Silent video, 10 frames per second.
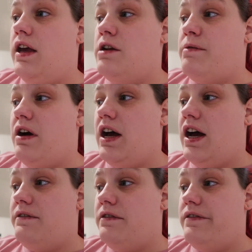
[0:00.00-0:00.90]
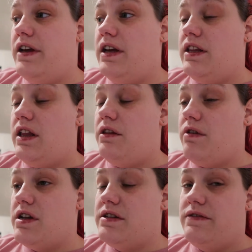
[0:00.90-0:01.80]
Ate about half of it, and then the
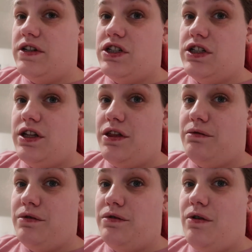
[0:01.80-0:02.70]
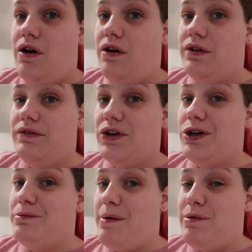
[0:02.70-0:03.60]
rest of it she threw all over
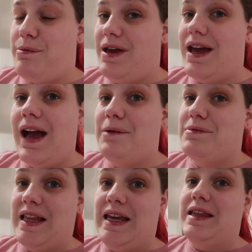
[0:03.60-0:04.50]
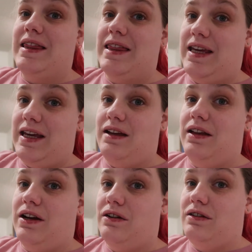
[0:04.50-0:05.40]
her Peppa Pig thing,
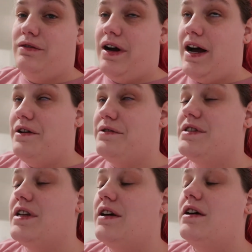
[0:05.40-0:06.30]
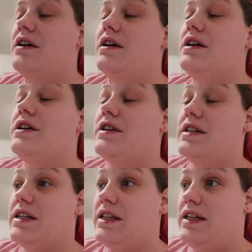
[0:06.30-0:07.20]
like her little house. So I
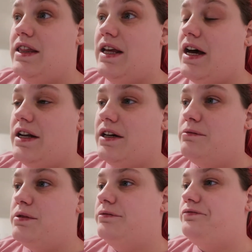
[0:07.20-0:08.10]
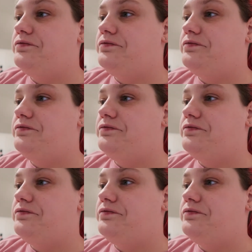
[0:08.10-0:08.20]
had to clean that up.